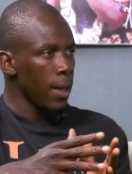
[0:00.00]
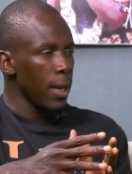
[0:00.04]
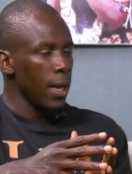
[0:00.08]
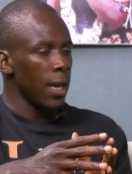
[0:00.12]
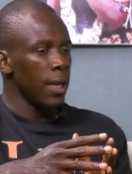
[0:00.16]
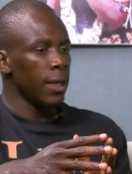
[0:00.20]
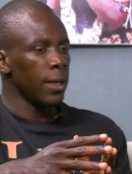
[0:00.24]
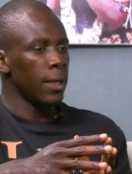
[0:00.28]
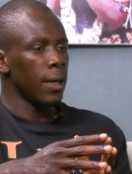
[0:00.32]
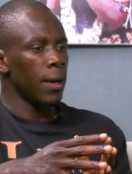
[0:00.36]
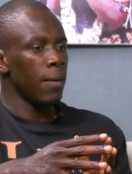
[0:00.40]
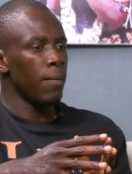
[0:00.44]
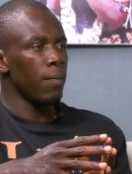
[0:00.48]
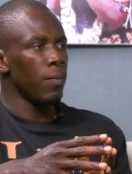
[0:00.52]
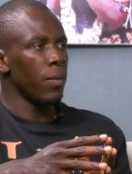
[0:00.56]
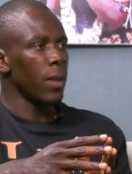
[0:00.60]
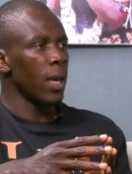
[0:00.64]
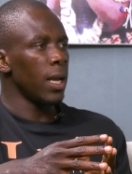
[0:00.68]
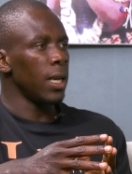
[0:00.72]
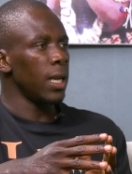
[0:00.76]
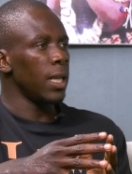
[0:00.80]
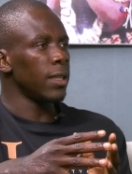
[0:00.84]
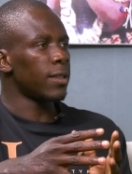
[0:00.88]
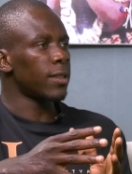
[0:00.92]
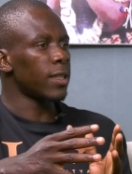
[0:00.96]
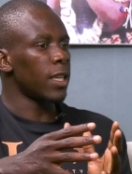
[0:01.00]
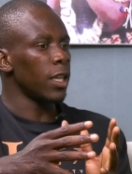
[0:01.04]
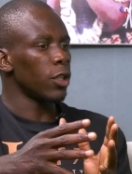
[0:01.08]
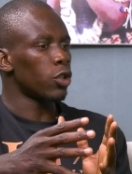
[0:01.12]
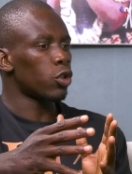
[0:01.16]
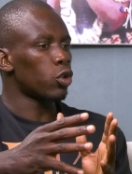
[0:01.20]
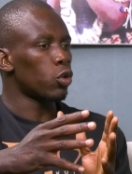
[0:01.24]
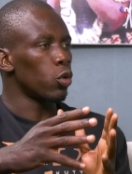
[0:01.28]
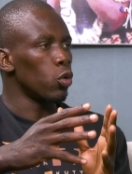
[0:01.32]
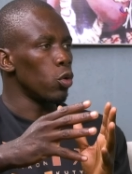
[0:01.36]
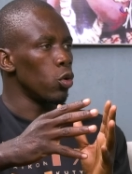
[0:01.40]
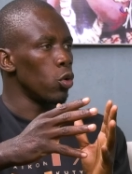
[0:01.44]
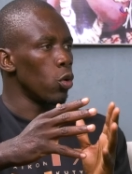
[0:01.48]
And um, let's get
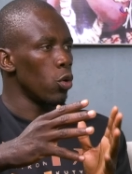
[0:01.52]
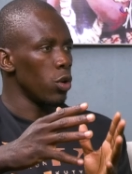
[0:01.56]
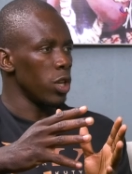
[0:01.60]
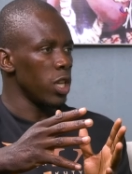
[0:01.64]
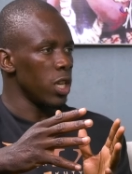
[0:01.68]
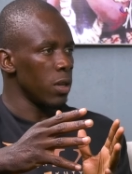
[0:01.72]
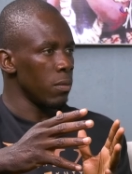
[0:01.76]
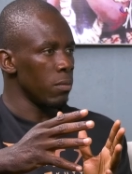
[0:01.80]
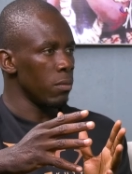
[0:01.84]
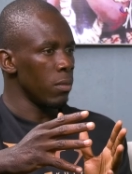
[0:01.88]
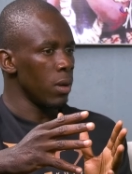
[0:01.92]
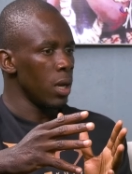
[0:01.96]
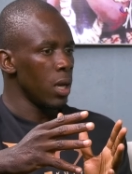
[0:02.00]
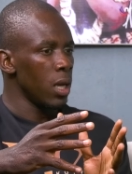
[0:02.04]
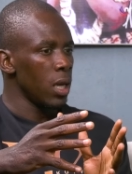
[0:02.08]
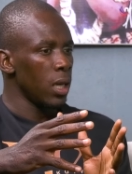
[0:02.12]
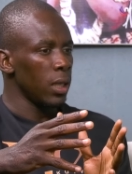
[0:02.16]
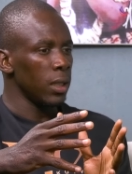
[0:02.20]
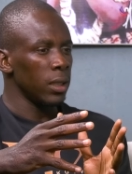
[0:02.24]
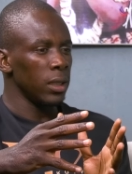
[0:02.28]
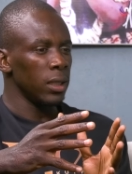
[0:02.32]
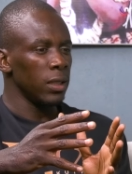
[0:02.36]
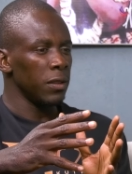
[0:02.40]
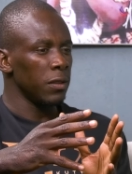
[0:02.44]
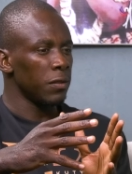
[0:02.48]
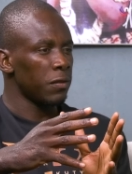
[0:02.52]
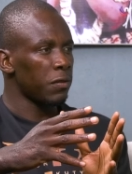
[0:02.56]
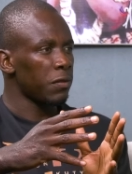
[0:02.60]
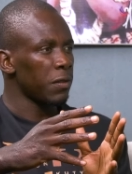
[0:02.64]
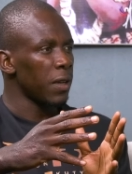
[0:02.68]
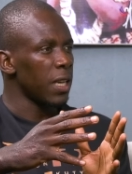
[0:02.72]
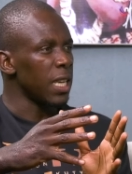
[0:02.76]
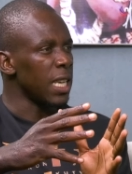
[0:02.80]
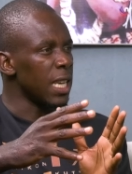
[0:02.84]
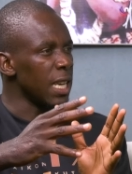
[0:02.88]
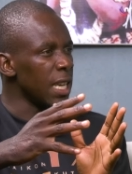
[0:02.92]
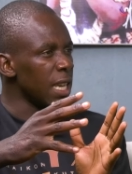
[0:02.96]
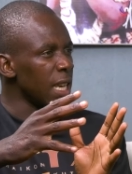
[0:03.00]
to know him if
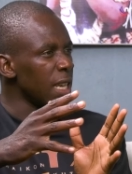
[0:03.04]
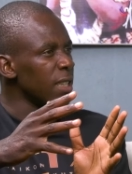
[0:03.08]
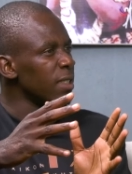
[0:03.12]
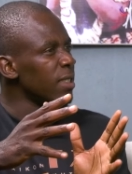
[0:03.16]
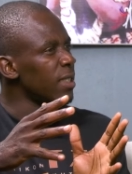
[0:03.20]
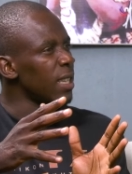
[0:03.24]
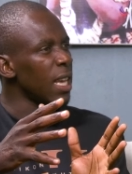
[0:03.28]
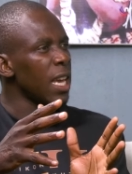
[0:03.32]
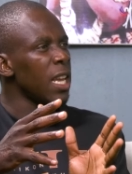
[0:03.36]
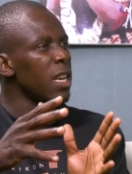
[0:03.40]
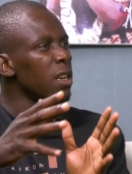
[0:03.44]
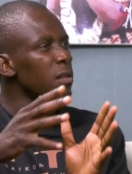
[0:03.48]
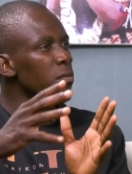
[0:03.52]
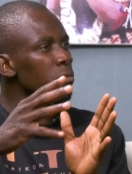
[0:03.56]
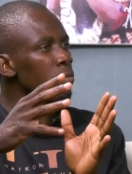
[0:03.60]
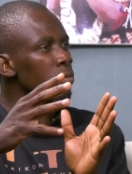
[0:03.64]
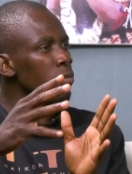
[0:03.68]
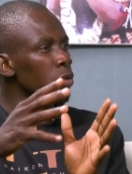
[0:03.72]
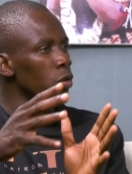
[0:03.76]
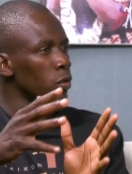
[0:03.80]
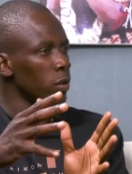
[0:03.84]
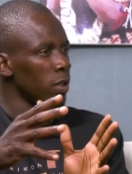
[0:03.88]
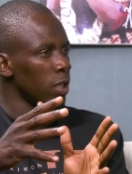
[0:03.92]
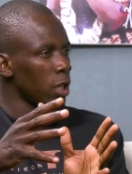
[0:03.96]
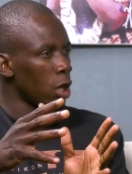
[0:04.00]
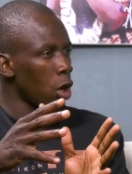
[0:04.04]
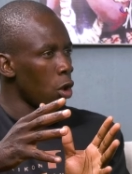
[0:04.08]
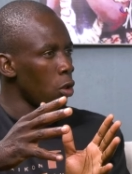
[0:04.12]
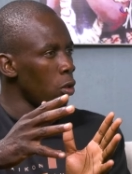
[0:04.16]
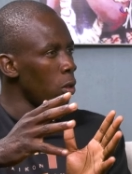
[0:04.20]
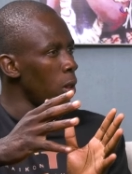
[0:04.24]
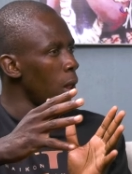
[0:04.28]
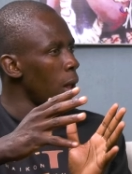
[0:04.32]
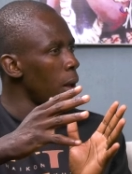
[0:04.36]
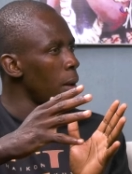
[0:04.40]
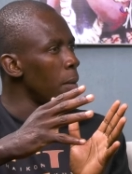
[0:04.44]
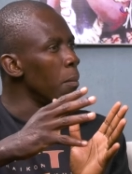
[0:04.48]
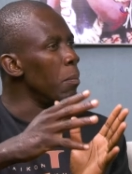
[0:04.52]
he has any
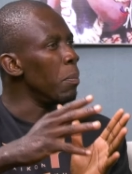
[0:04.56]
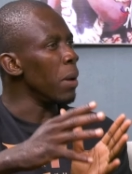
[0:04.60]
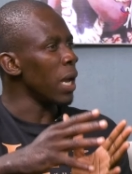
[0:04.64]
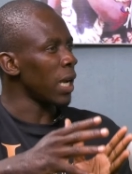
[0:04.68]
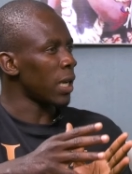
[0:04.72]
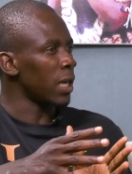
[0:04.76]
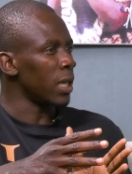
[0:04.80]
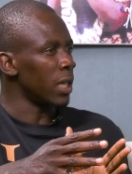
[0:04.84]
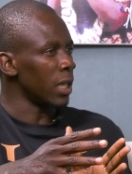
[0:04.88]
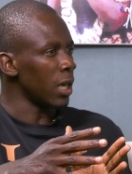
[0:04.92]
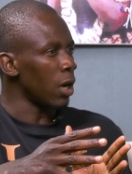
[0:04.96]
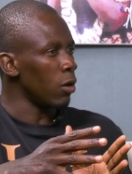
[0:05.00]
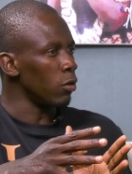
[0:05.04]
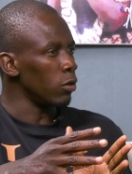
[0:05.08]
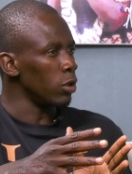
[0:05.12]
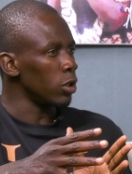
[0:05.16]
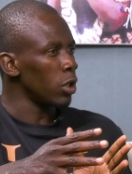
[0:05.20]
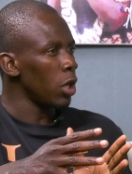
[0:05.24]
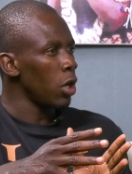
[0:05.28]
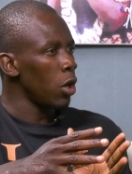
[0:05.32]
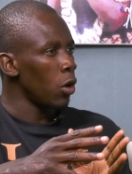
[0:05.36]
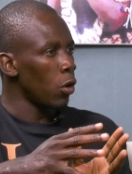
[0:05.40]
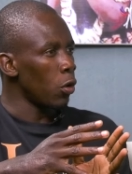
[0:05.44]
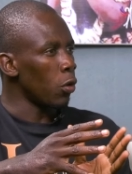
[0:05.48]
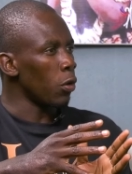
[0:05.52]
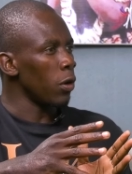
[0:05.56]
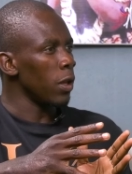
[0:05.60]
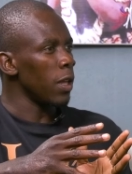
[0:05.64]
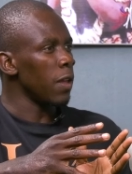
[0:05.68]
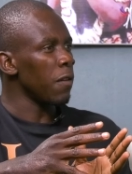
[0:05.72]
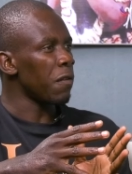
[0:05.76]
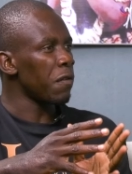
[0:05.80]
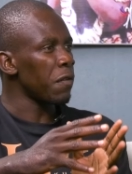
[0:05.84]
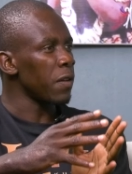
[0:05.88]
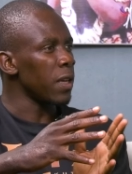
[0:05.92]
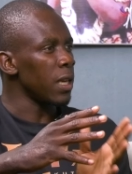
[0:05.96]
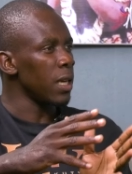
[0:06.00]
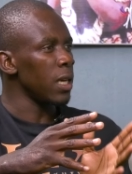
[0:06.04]
musical background or
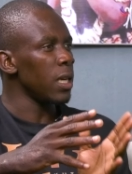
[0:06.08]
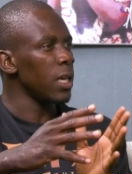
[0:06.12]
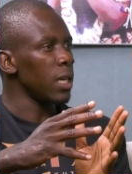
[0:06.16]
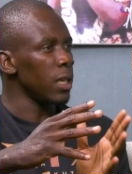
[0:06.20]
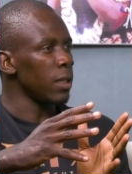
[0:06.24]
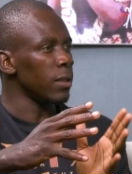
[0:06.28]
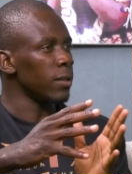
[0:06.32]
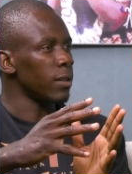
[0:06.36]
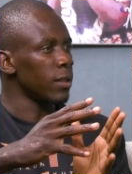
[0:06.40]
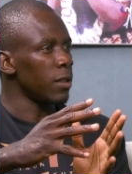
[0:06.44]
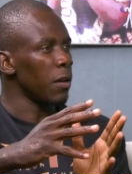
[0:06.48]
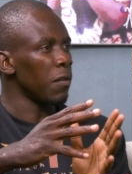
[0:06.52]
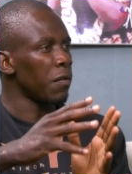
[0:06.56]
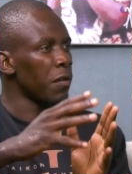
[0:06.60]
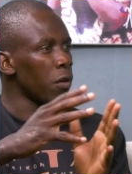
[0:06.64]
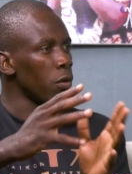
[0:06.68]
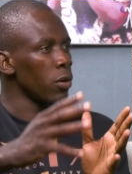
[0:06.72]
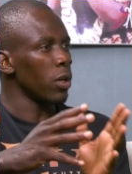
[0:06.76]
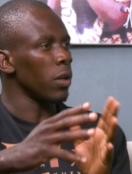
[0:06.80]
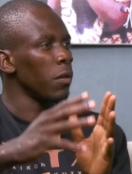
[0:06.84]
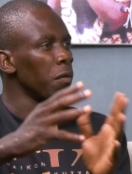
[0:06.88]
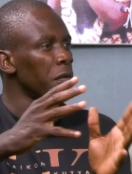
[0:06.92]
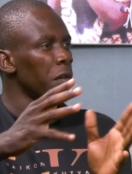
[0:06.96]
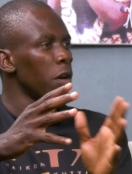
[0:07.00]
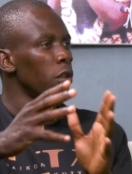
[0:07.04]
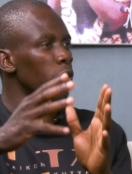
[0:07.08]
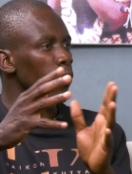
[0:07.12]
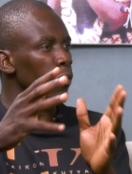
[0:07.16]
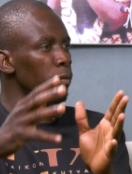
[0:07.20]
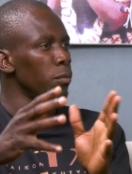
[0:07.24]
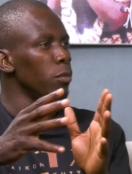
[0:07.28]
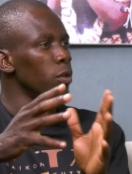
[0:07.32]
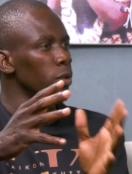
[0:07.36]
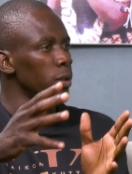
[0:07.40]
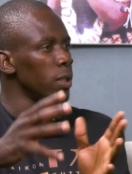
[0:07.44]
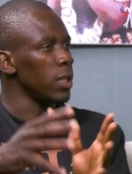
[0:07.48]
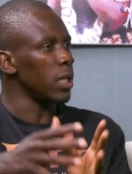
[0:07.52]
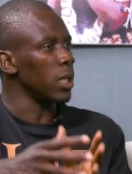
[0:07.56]
if he is the founding father of
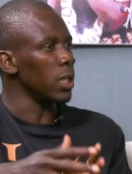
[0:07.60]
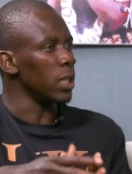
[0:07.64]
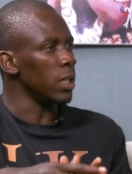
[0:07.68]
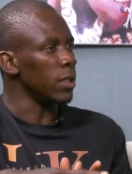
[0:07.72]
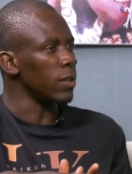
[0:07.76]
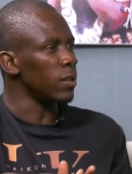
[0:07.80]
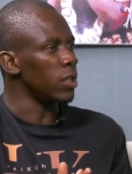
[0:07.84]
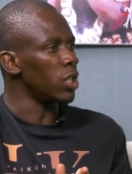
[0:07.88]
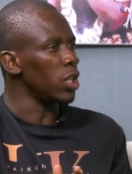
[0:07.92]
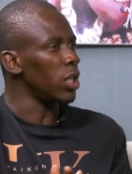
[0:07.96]
music in his